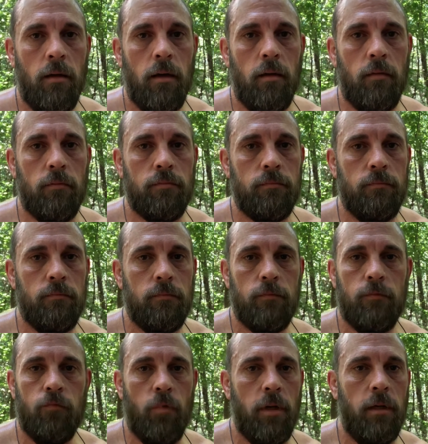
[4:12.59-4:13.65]
I'll
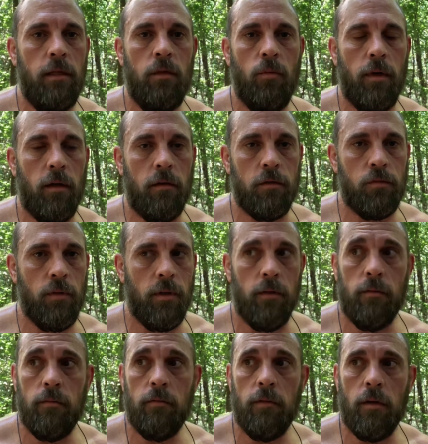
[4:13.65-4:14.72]
run anywhere on a trail